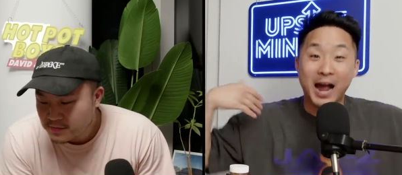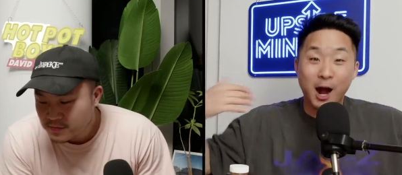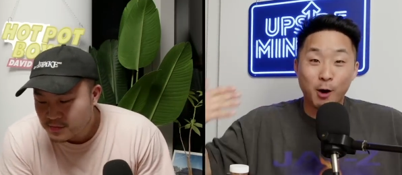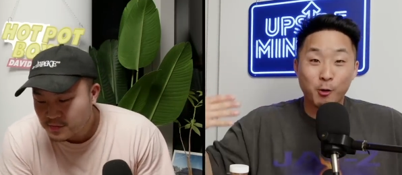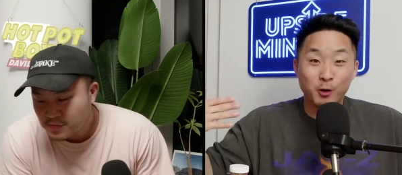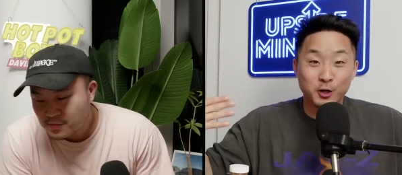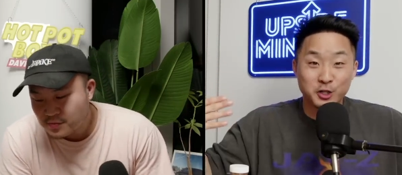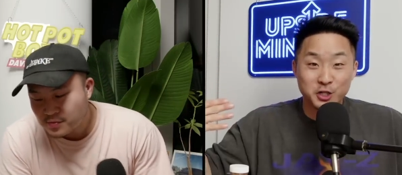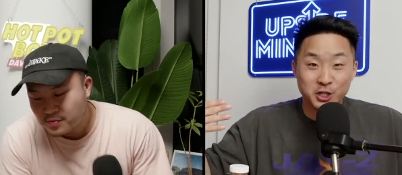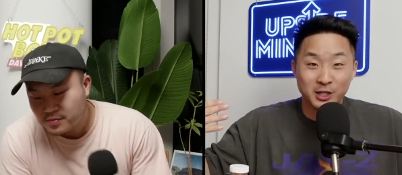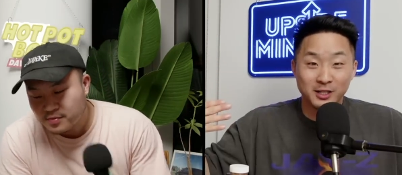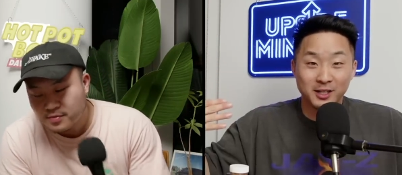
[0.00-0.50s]

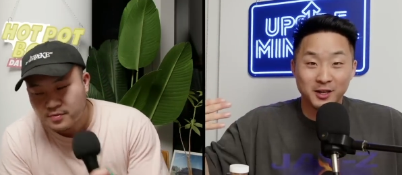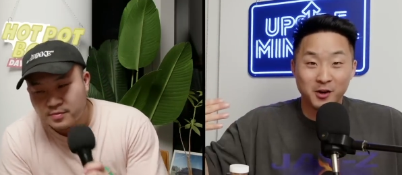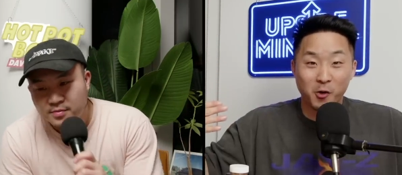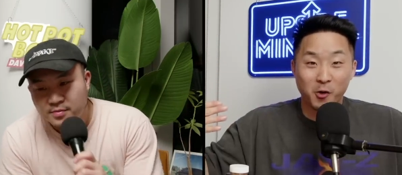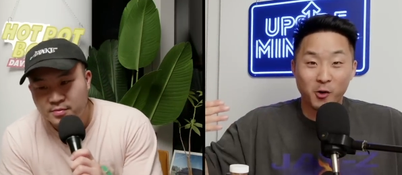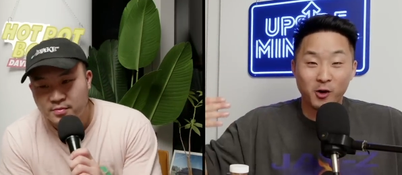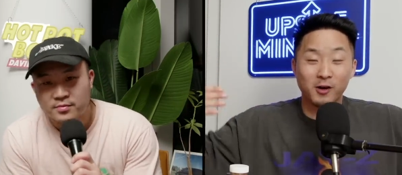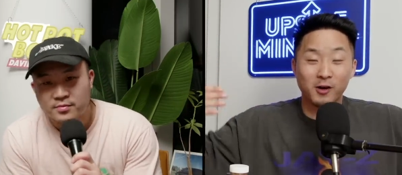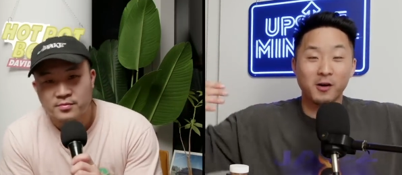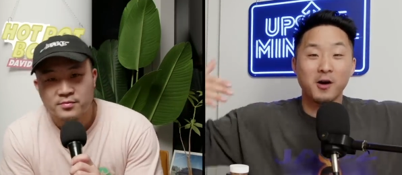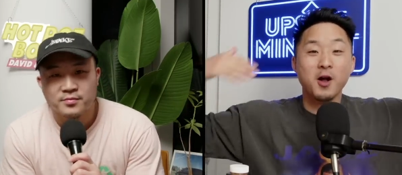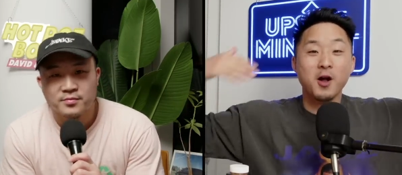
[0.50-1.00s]
Speaker 1: our chili
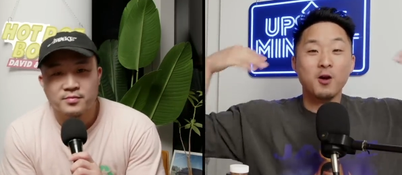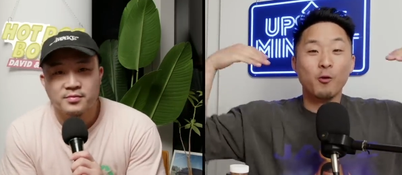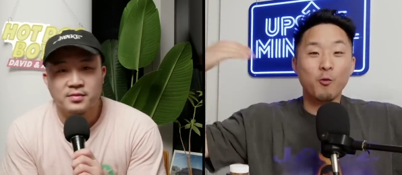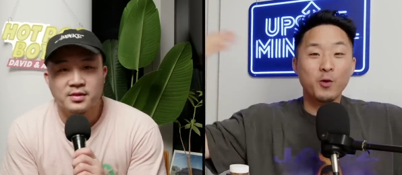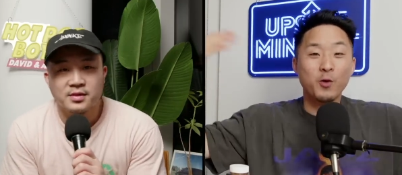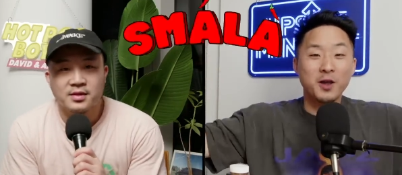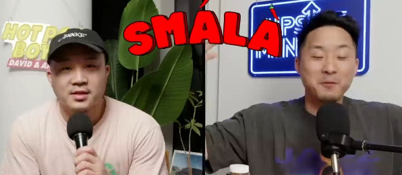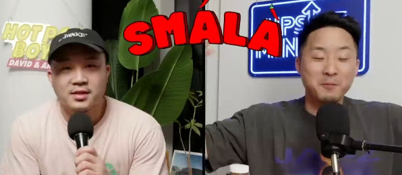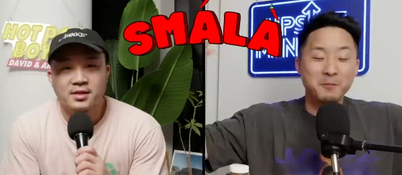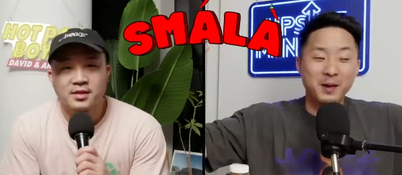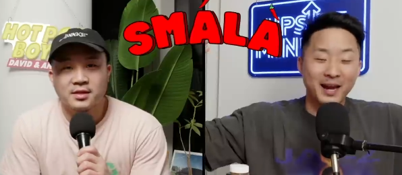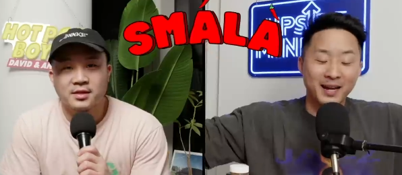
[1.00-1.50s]
oil.
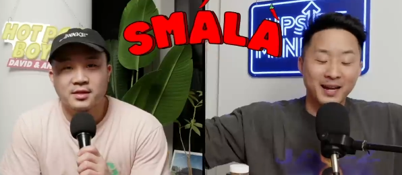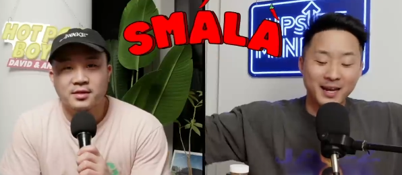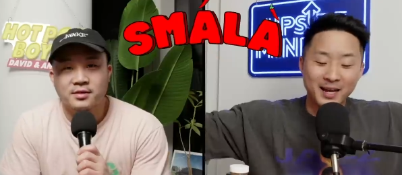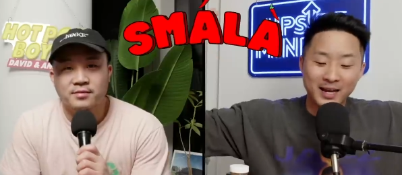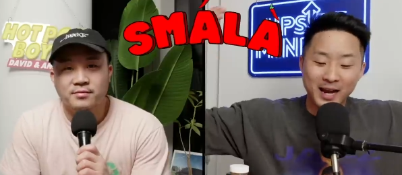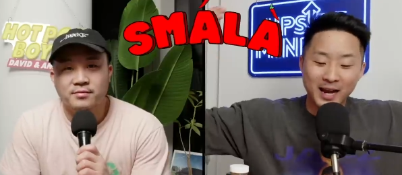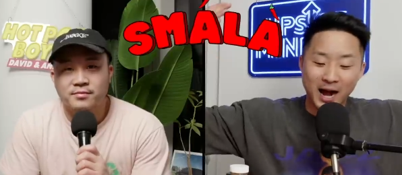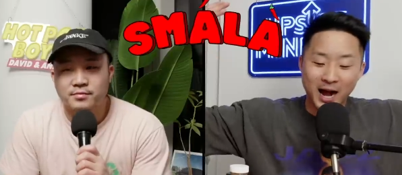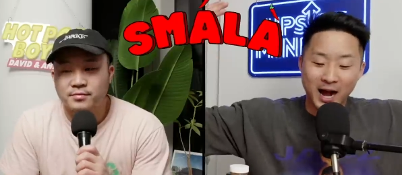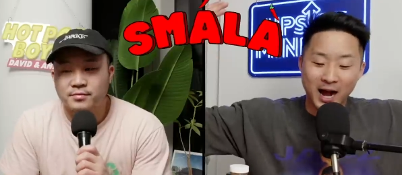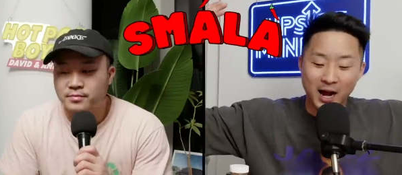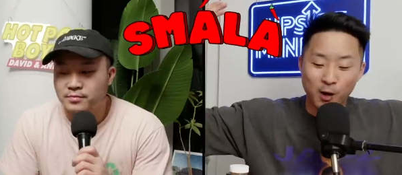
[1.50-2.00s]
We made it,
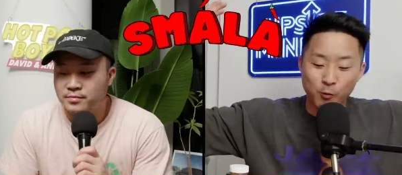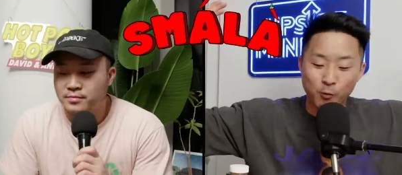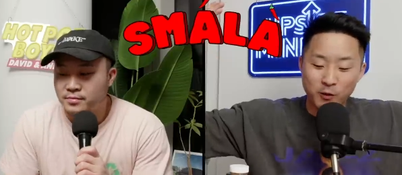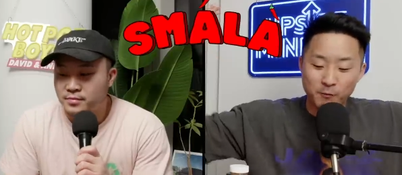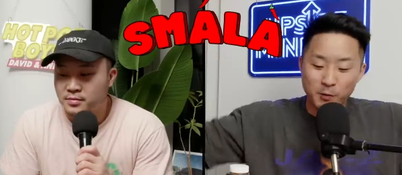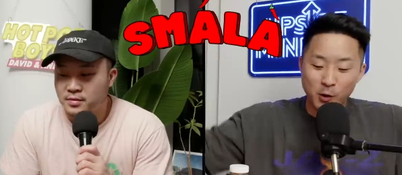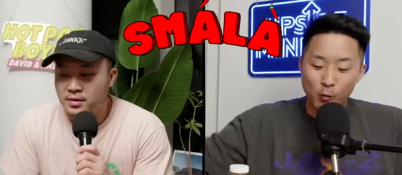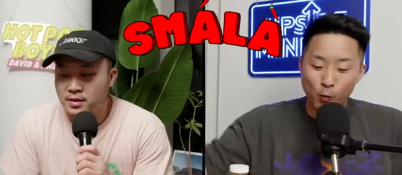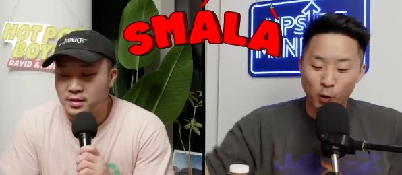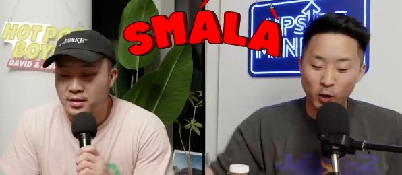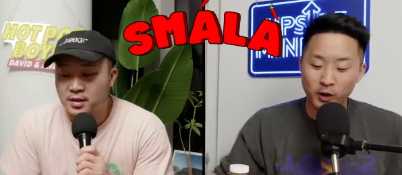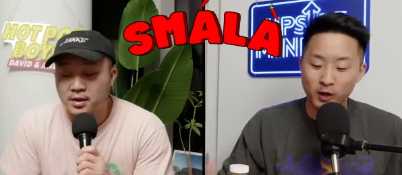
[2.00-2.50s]
uh, we've
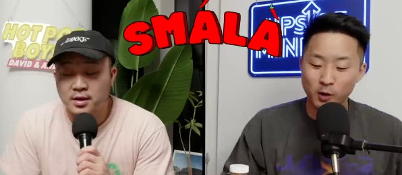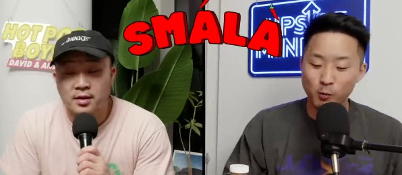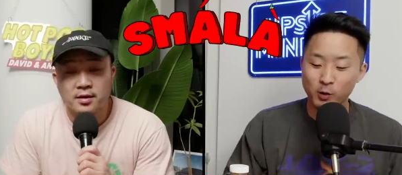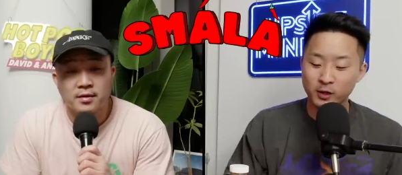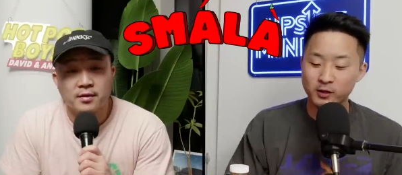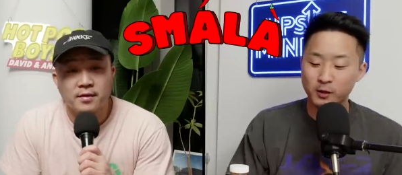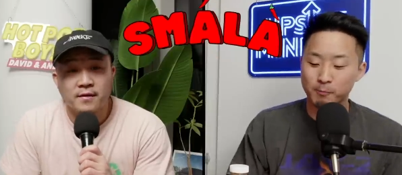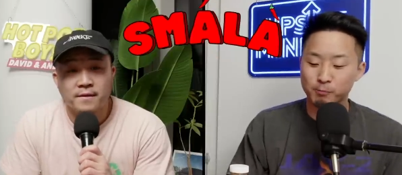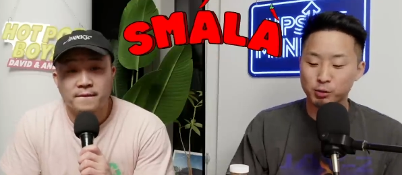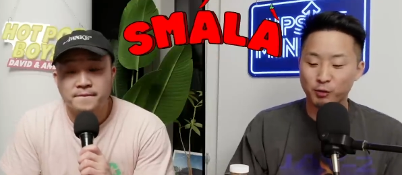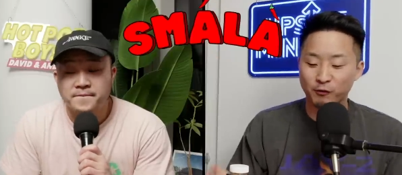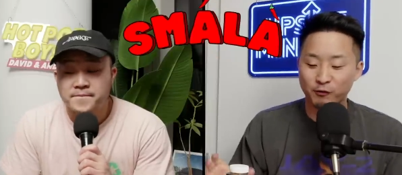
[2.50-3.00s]
been working with
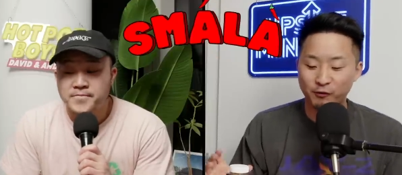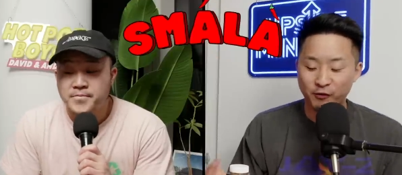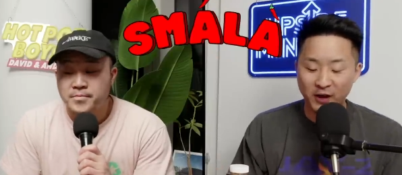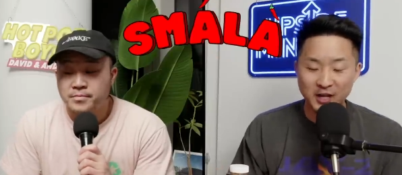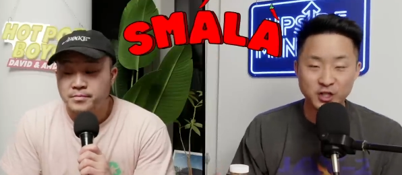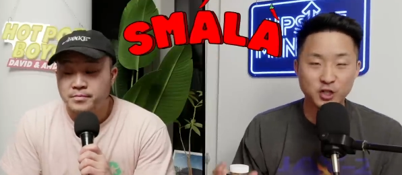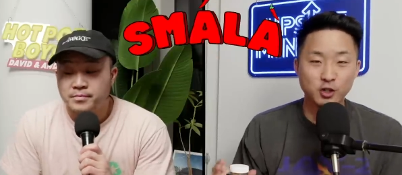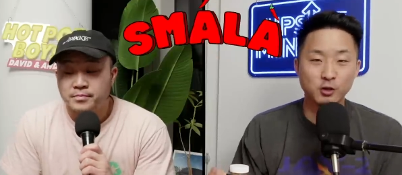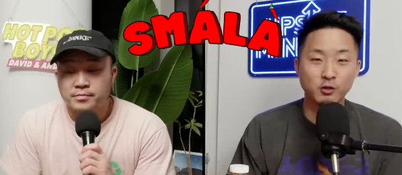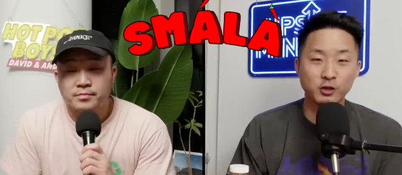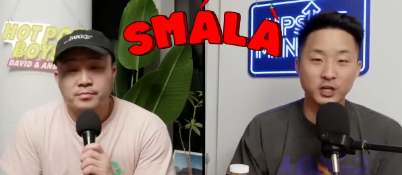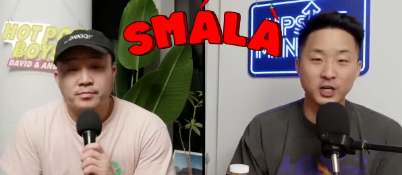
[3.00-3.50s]
a
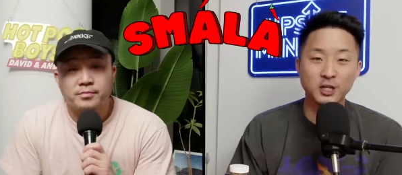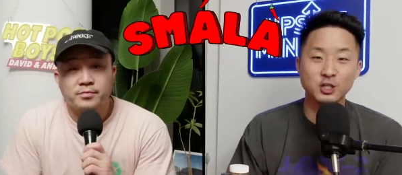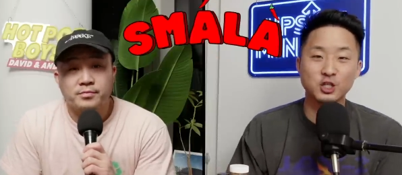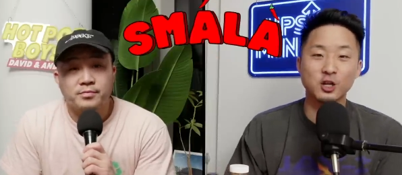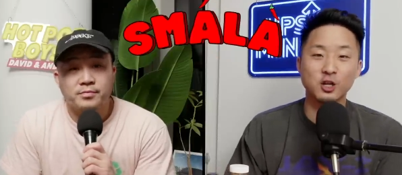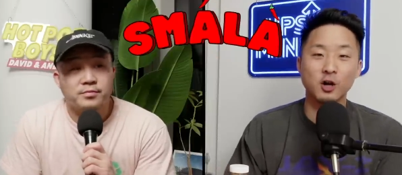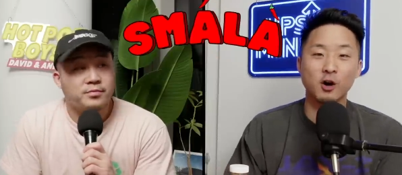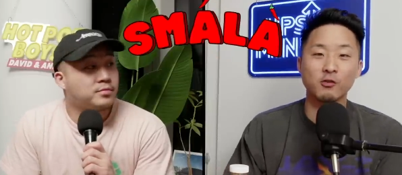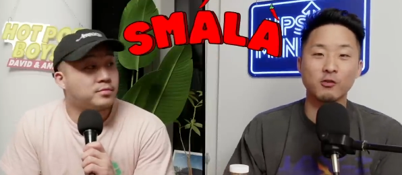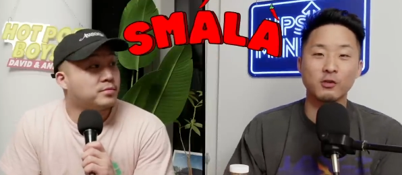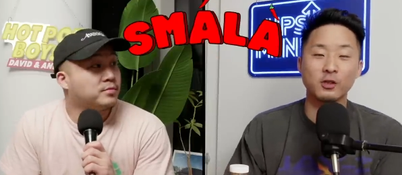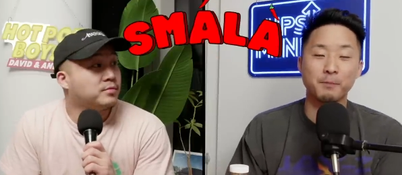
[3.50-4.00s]
professional kitchen
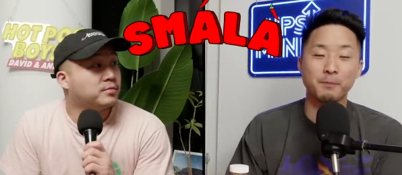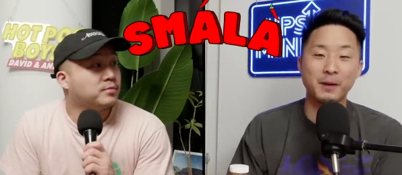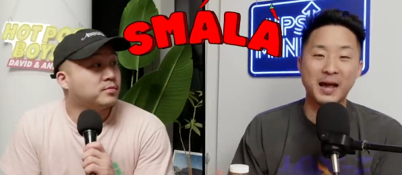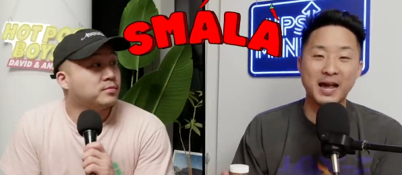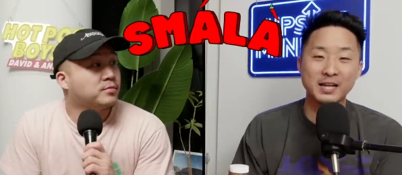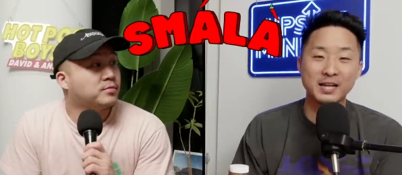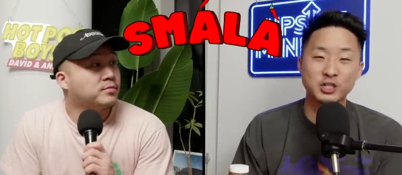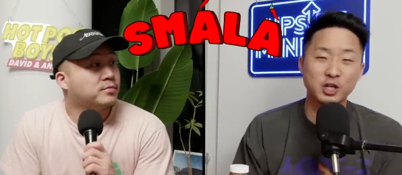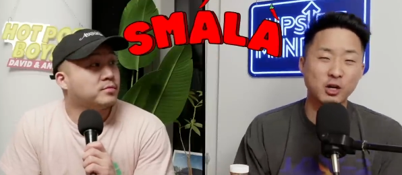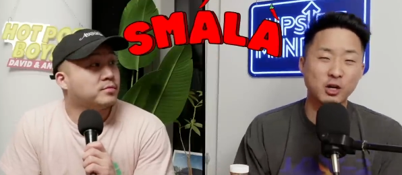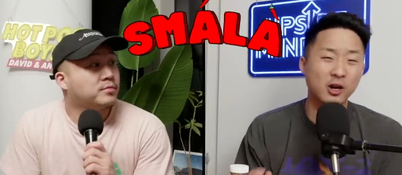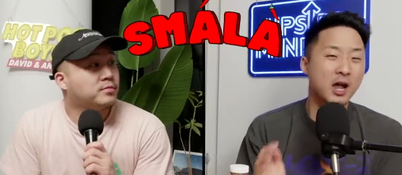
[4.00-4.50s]
over the
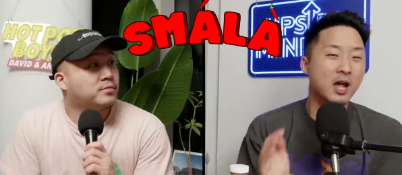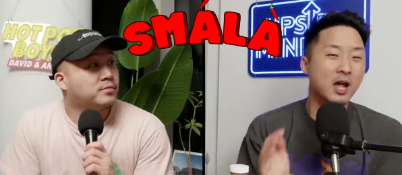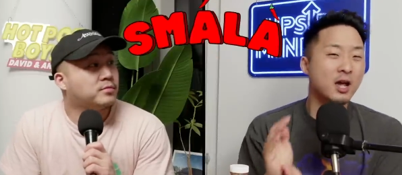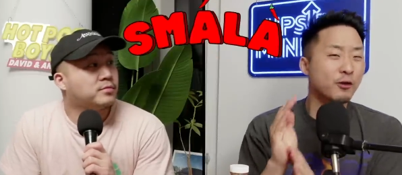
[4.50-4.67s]
past year.